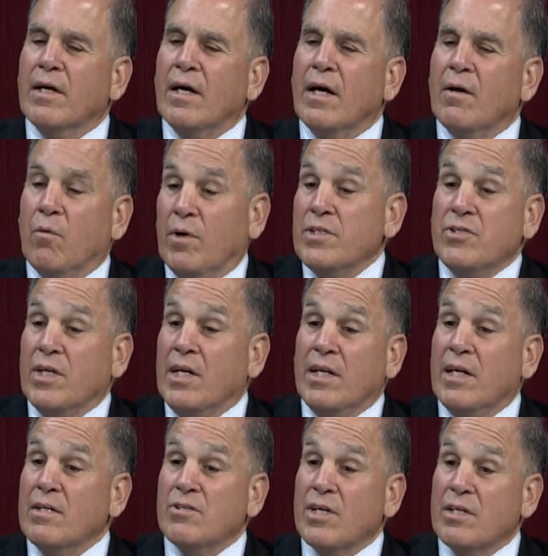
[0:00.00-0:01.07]
Once you get
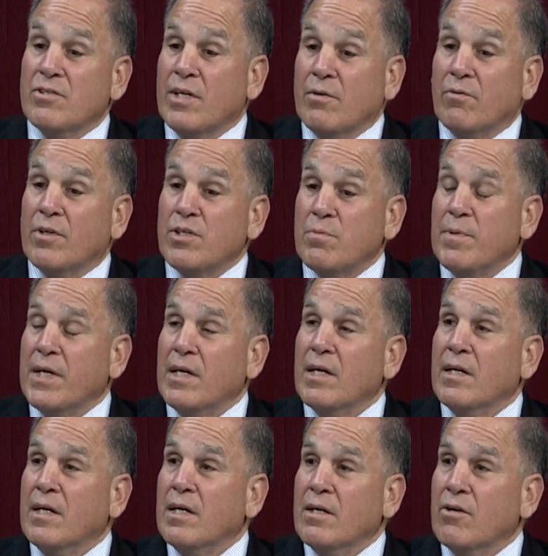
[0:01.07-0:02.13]
in, generally
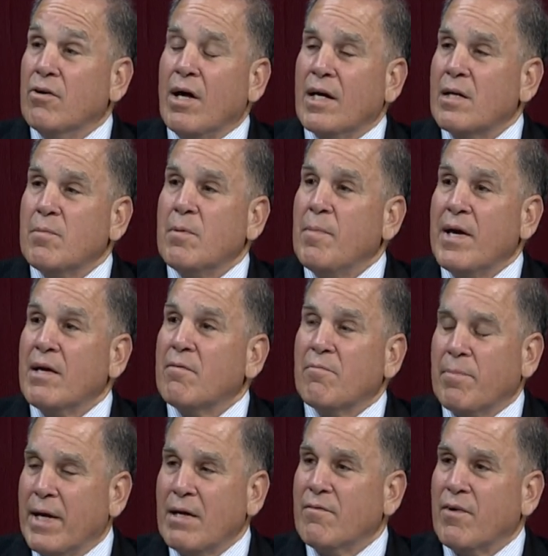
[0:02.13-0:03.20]
speaking, you're not going to be
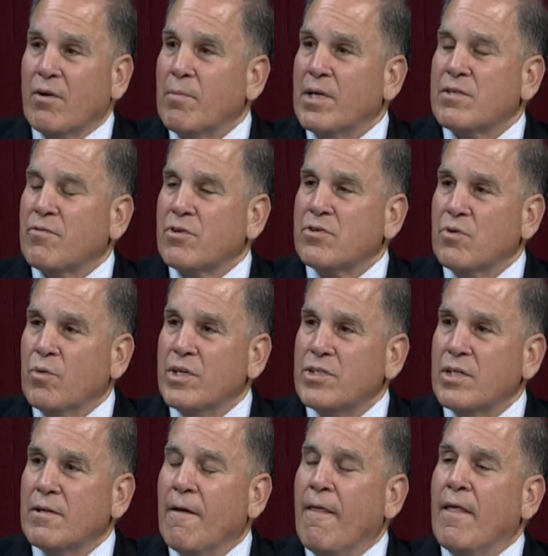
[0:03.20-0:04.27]
paying very much for tuition